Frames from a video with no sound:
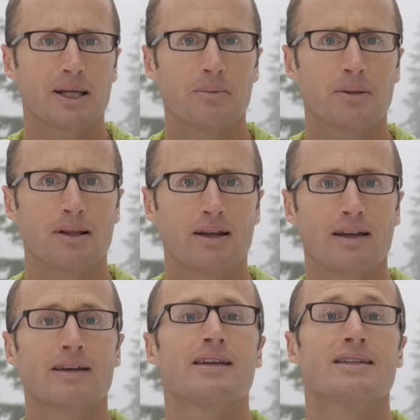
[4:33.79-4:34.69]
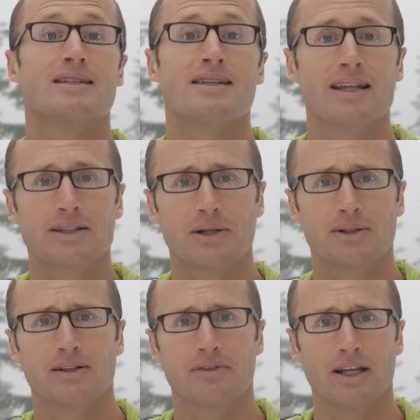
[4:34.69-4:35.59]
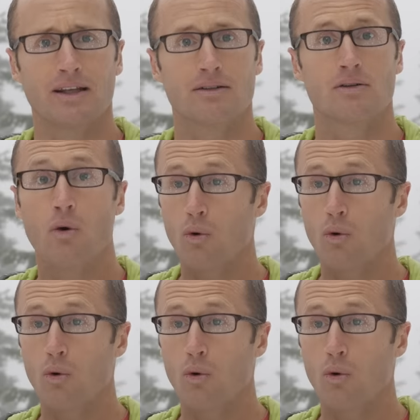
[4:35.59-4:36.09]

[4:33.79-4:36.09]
compliant in the state that you're living in.